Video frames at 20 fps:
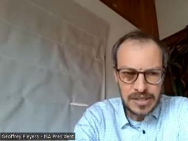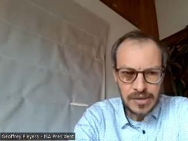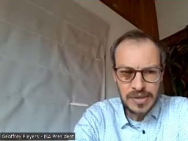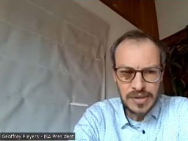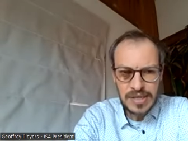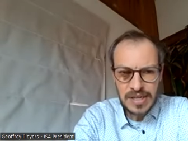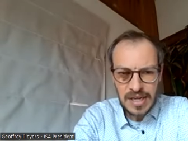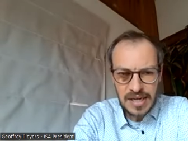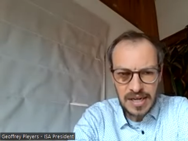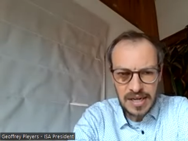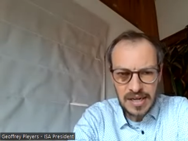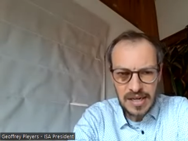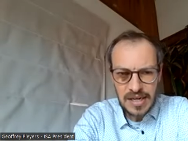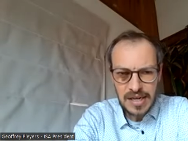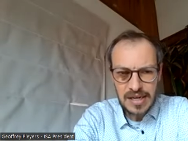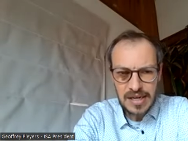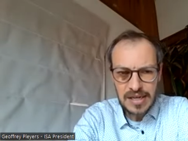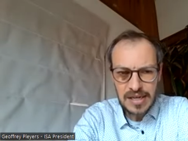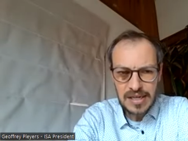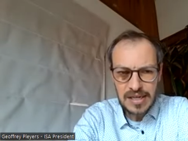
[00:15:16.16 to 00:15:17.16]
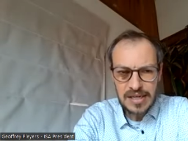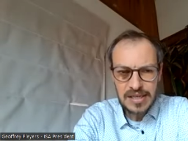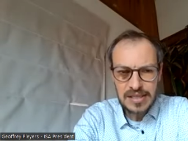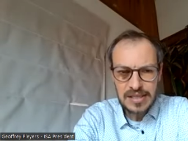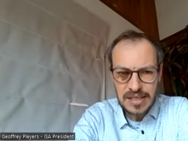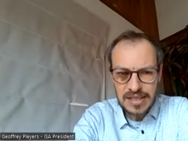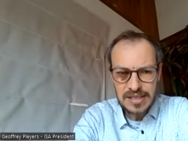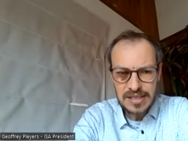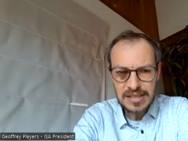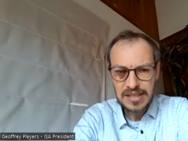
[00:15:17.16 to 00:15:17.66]
So
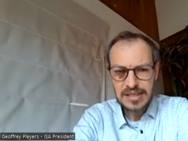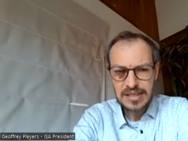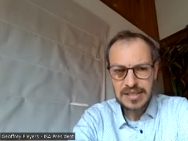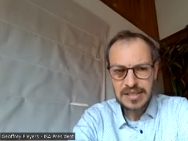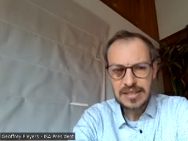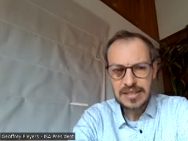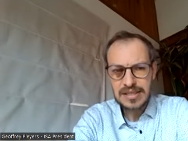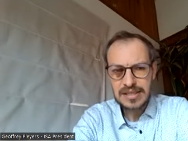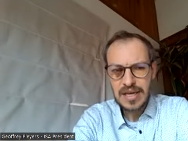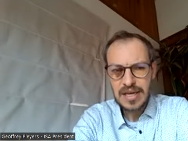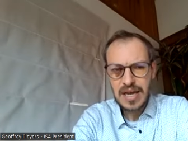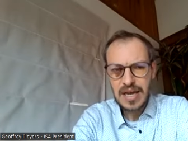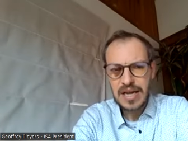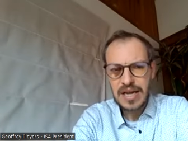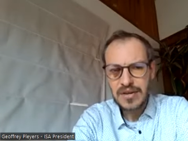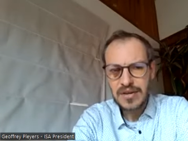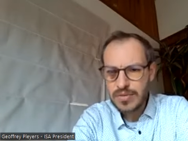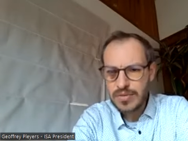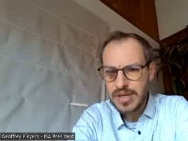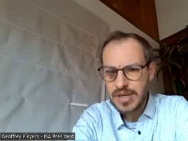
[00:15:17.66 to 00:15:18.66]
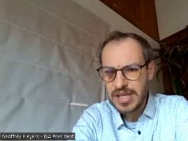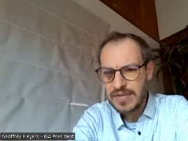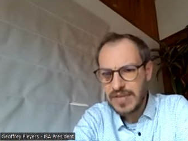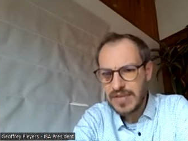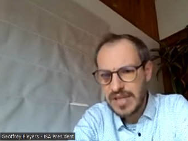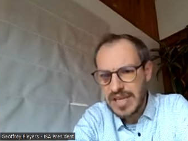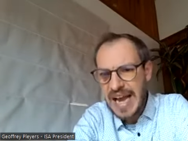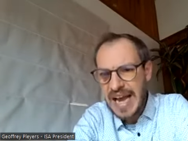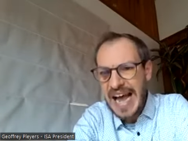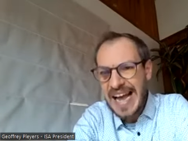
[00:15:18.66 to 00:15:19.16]
in this, I do believe
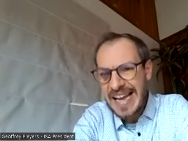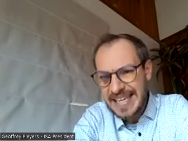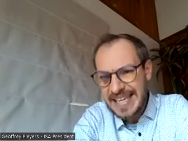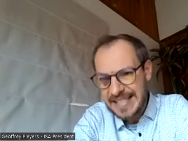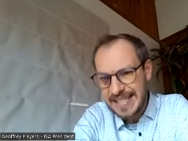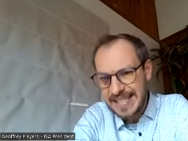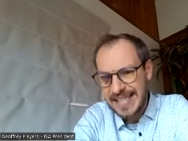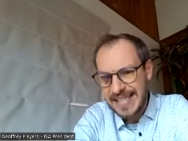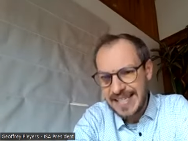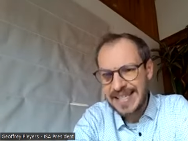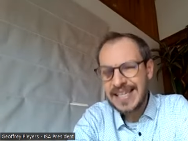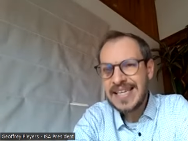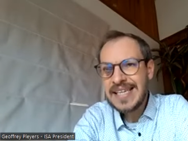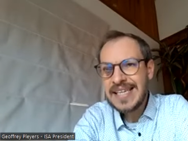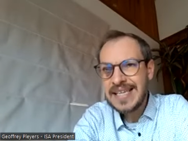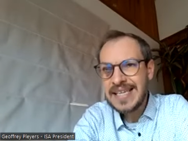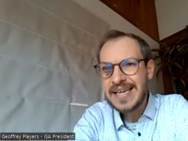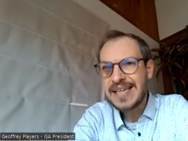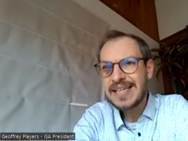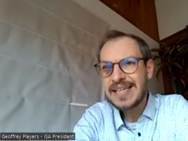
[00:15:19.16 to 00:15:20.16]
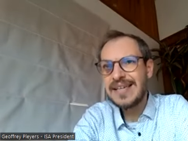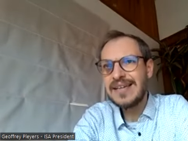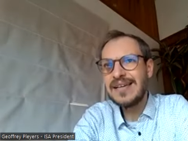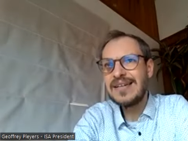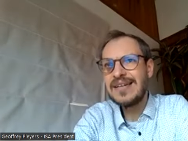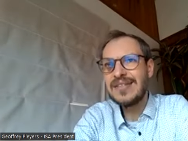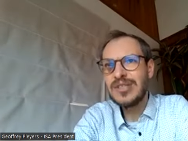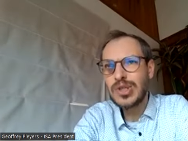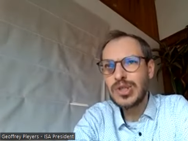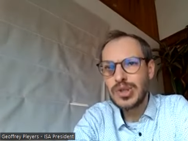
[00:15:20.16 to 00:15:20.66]
that the I S A, the
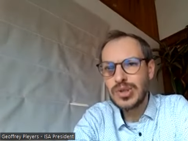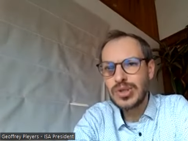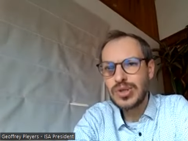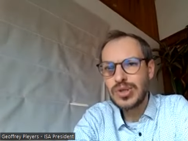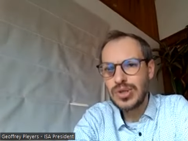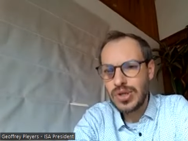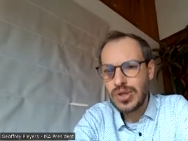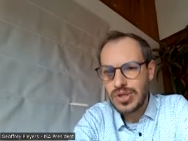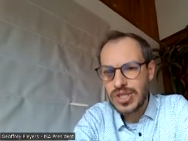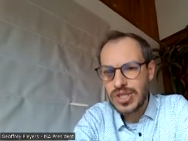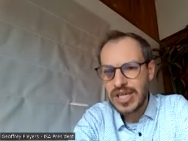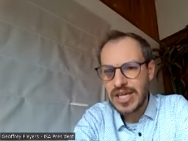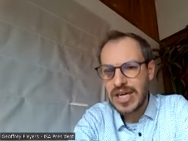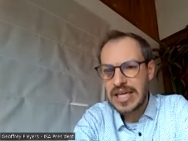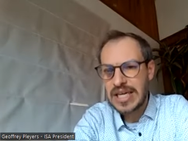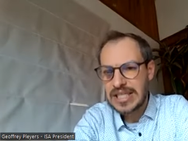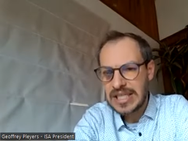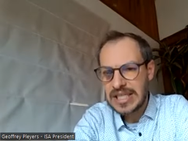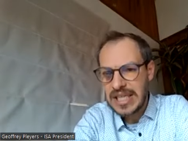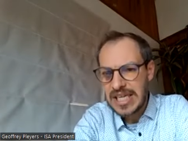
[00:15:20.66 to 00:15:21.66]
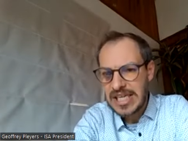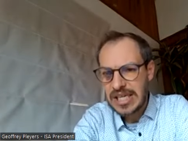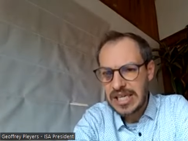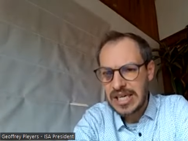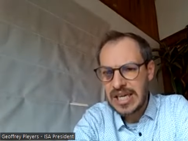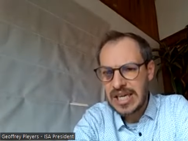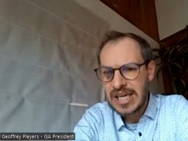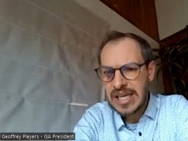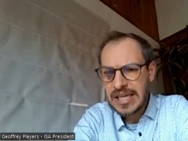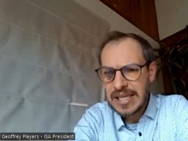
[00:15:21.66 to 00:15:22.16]
International Sociological
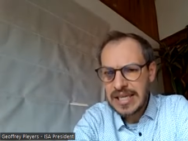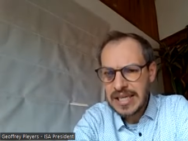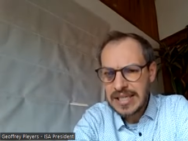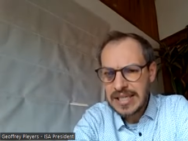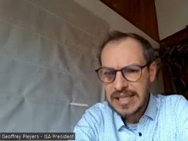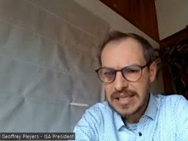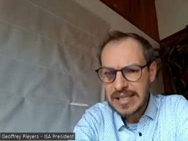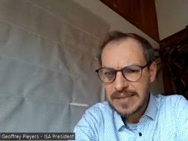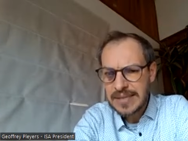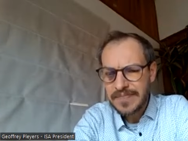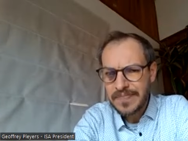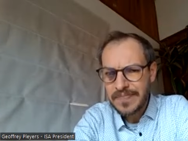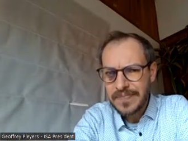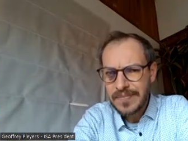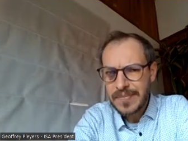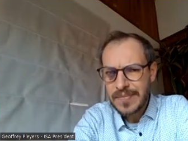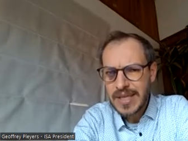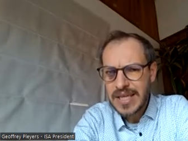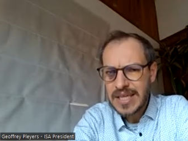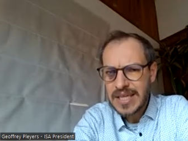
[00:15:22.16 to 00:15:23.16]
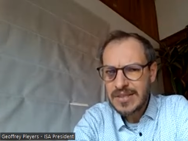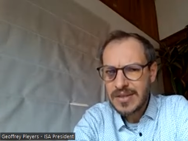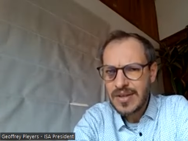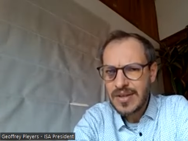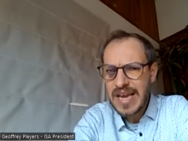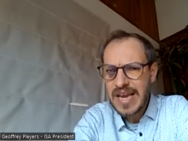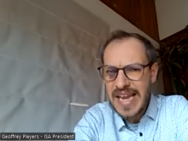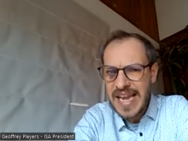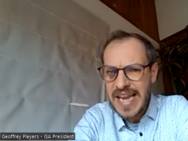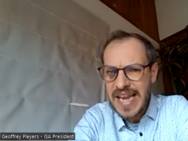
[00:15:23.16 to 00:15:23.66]
Association, is it's
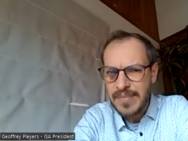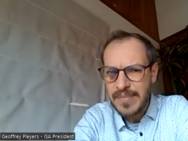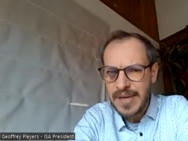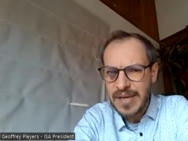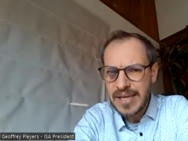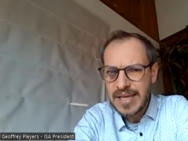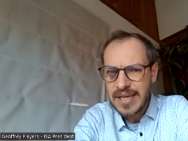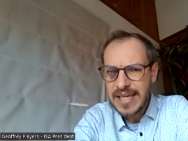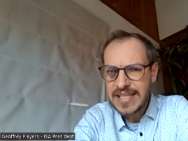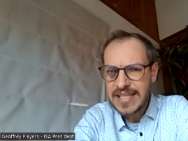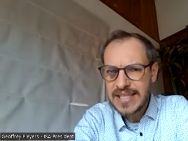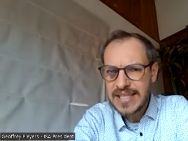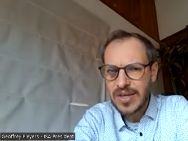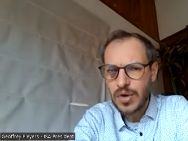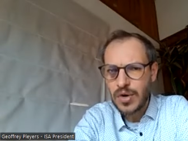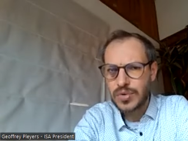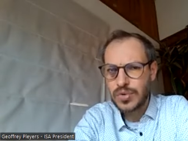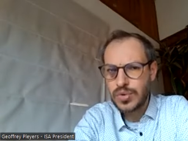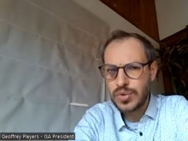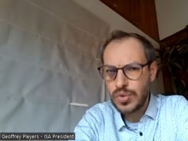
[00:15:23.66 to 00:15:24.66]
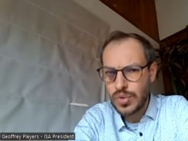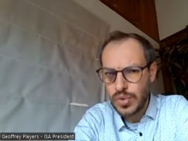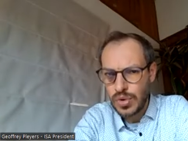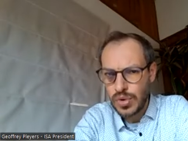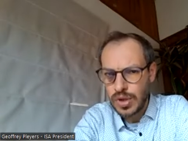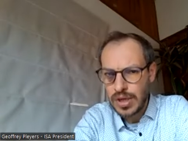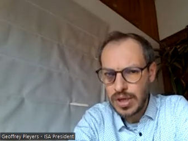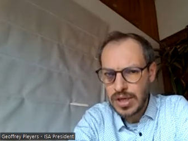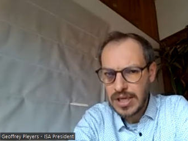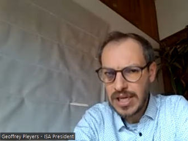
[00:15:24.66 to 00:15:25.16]
not the aim, it's our tool.